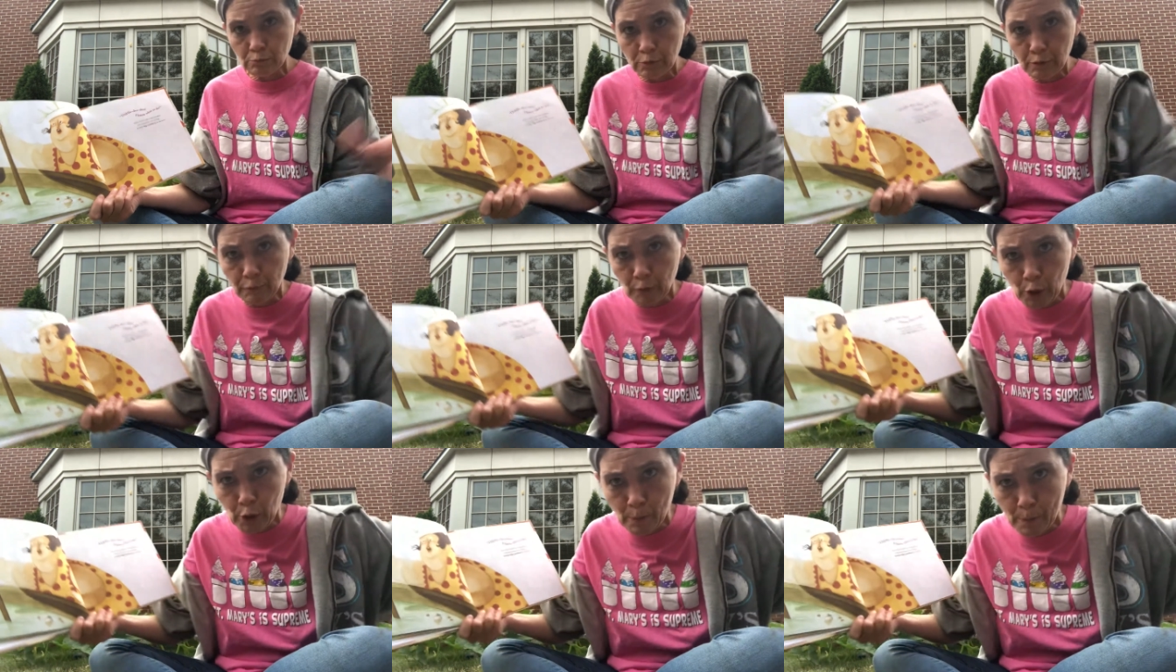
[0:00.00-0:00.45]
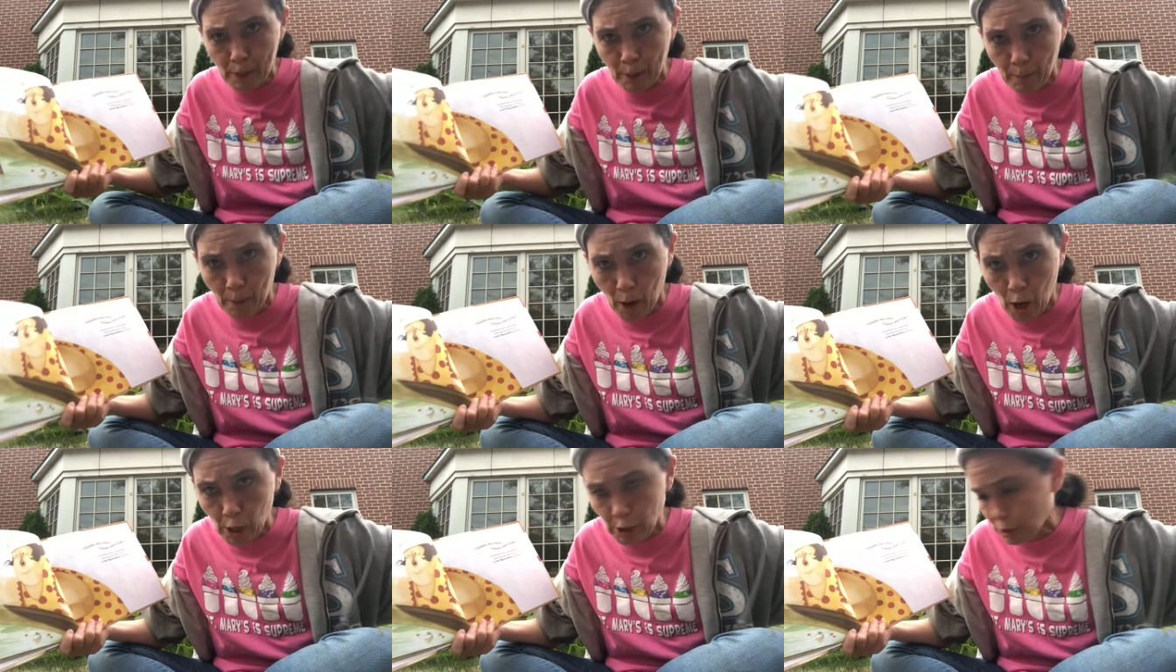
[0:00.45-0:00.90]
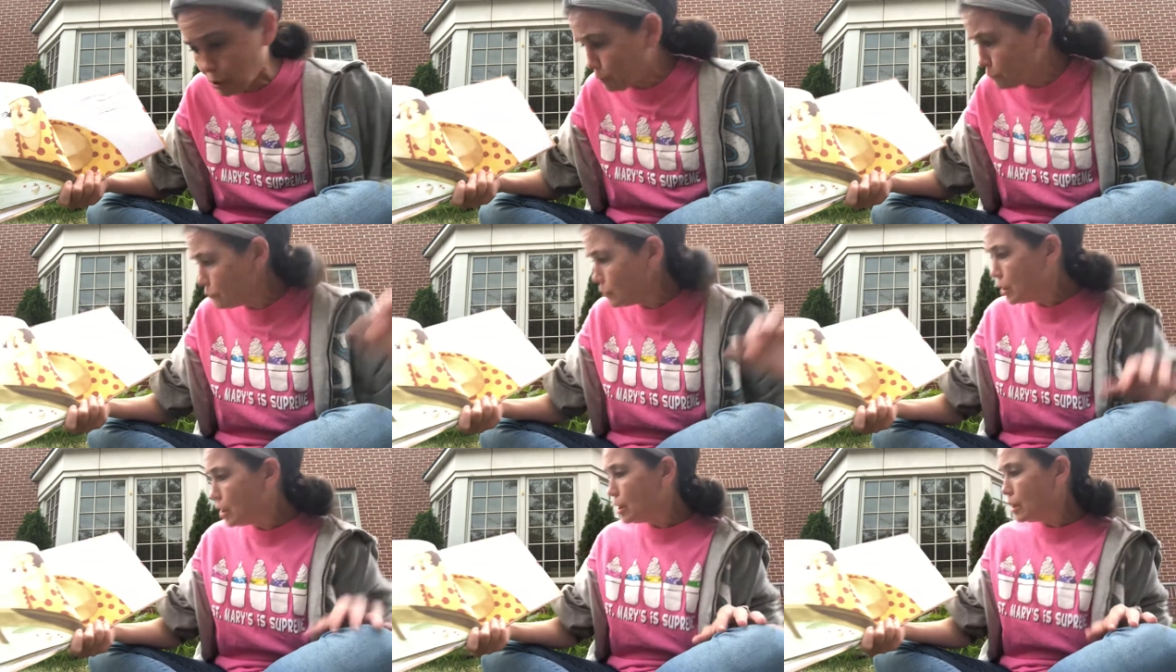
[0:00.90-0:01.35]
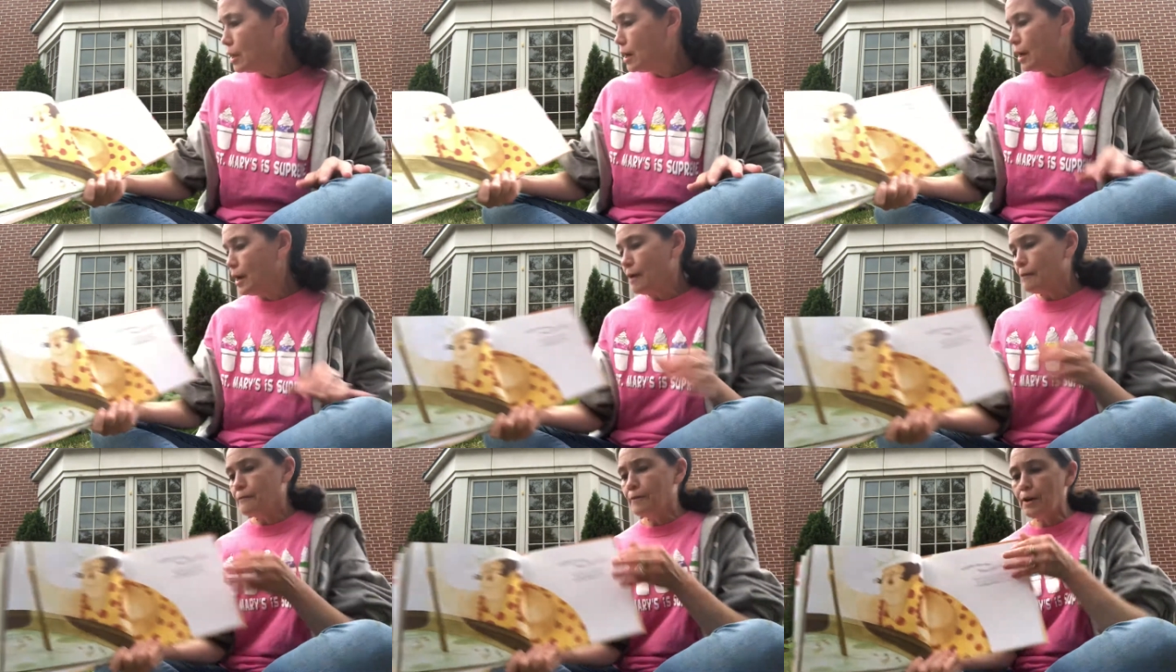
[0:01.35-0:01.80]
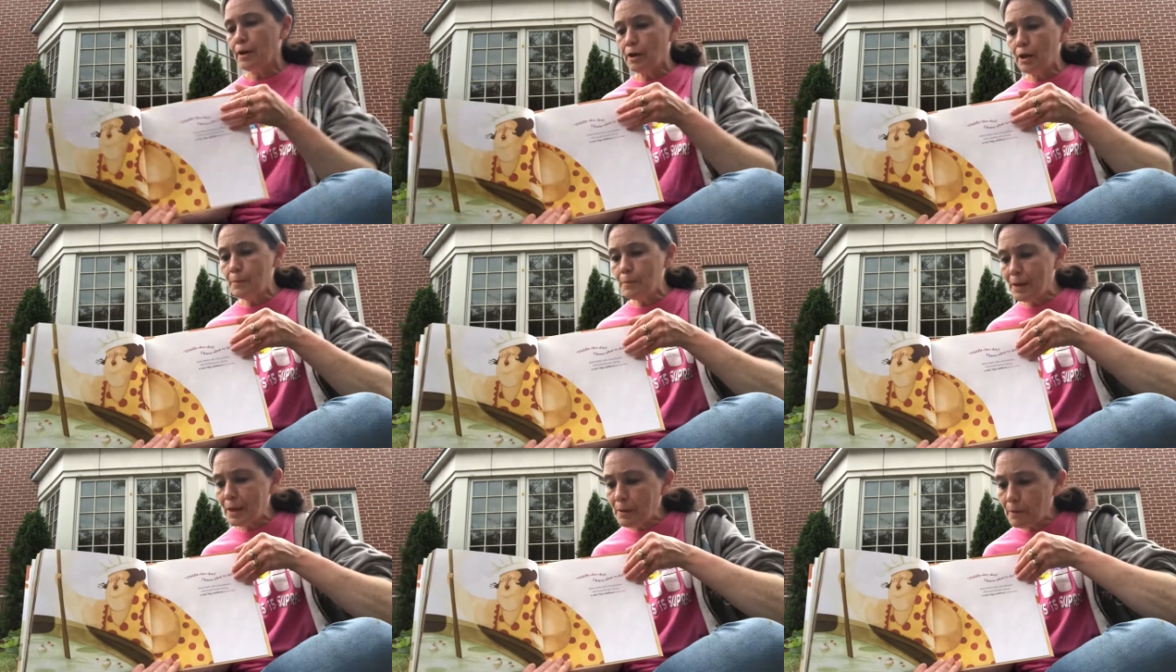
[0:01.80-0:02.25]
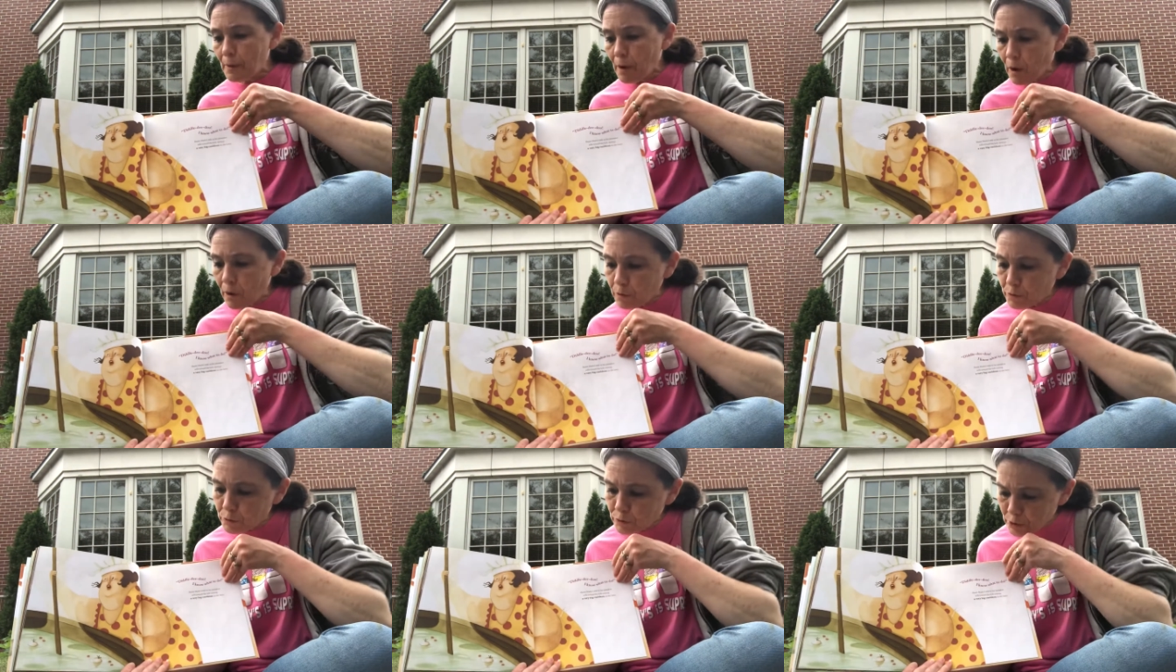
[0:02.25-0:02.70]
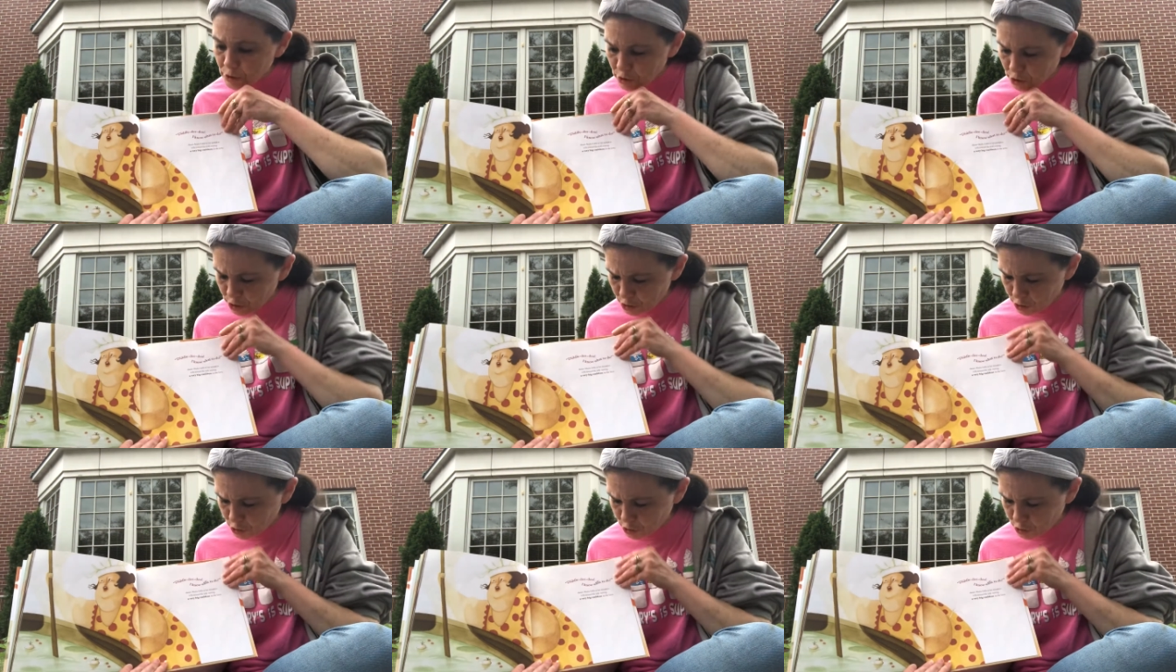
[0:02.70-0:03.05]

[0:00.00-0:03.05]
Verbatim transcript: Very big pot. A very big cauldron she's